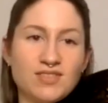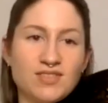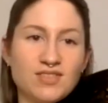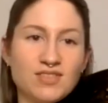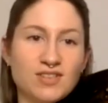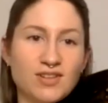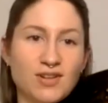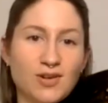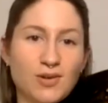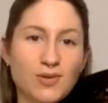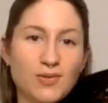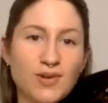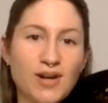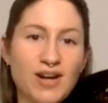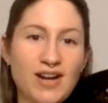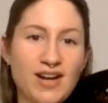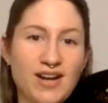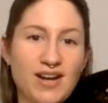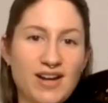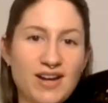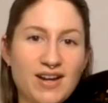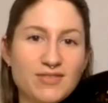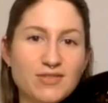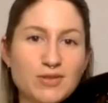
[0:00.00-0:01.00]
All
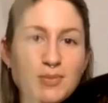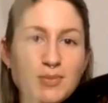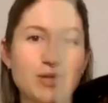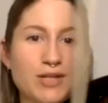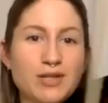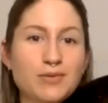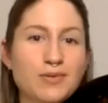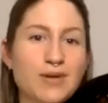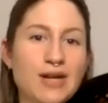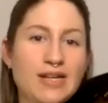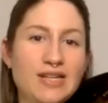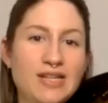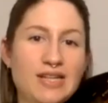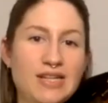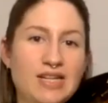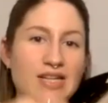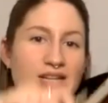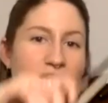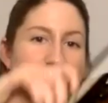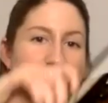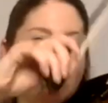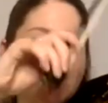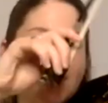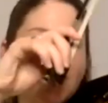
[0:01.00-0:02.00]
right, everybody
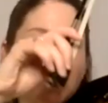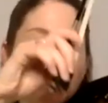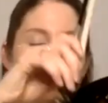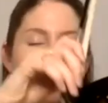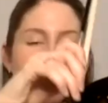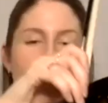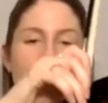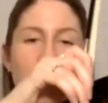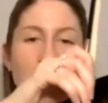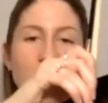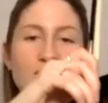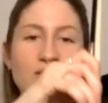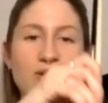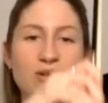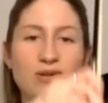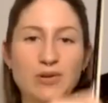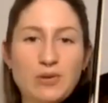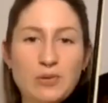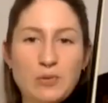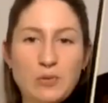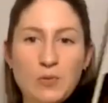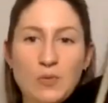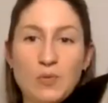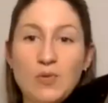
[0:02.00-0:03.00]
ready? Here we
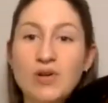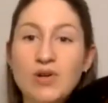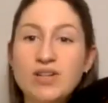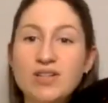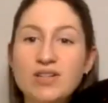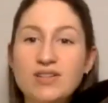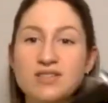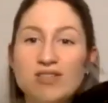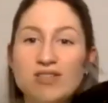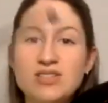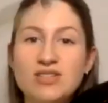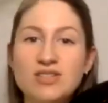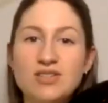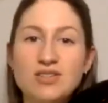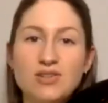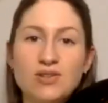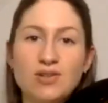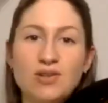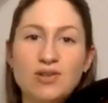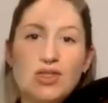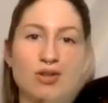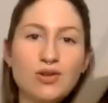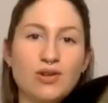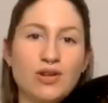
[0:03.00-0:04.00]
go. One,
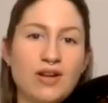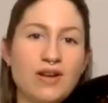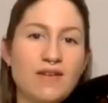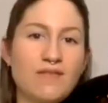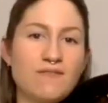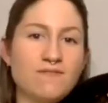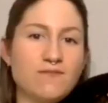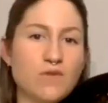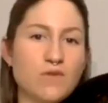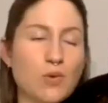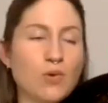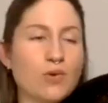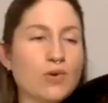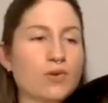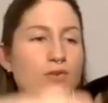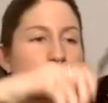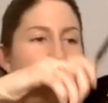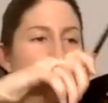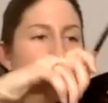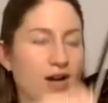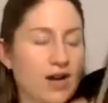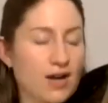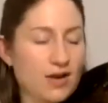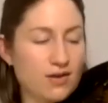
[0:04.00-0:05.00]
two, three, four,
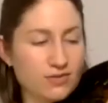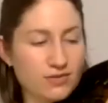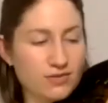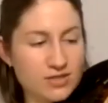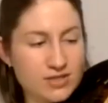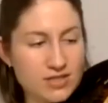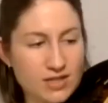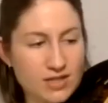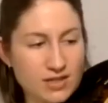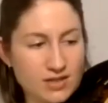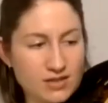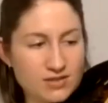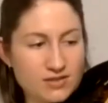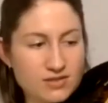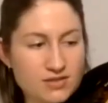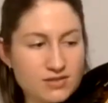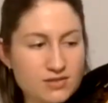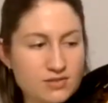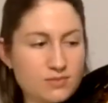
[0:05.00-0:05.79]
five, six.